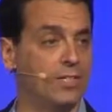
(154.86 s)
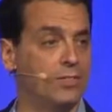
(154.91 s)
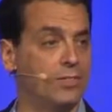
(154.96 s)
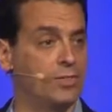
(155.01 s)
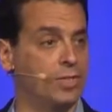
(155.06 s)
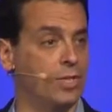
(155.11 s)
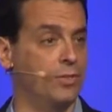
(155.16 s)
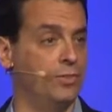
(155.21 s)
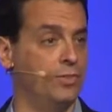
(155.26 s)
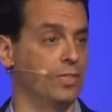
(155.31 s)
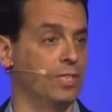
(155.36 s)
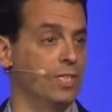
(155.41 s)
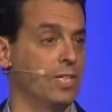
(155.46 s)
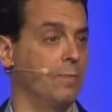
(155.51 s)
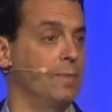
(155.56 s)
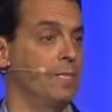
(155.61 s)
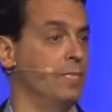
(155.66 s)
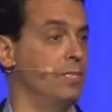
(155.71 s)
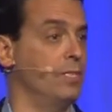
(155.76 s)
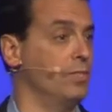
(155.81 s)
consultant
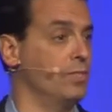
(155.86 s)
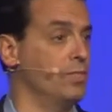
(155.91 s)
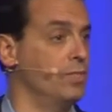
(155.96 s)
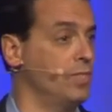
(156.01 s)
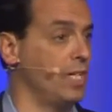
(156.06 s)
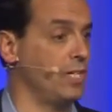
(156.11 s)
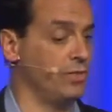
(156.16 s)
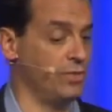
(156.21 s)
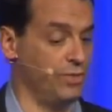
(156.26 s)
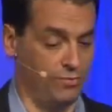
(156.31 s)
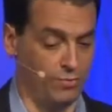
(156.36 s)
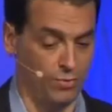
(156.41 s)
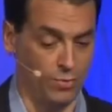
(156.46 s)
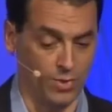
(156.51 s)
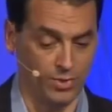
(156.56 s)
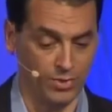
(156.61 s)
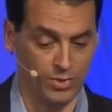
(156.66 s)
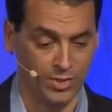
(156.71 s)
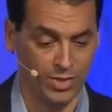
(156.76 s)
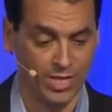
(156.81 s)
coming to your sales
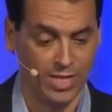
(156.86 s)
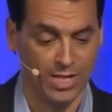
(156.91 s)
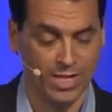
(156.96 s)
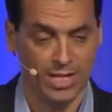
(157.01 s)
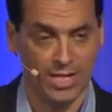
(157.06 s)
force